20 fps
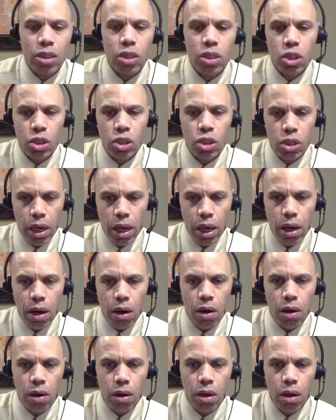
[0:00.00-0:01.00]

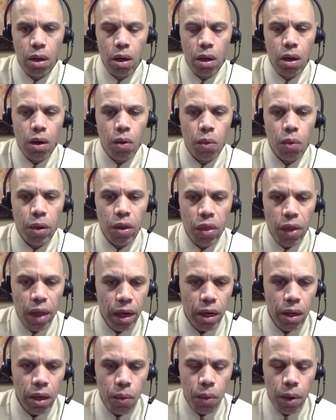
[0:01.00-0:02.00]
share with
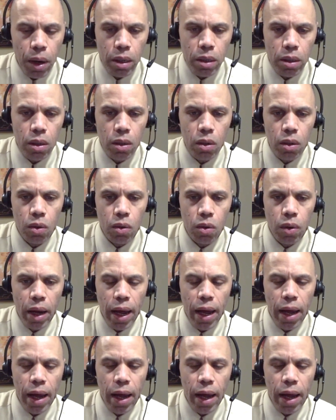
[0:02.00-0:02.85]
anyone who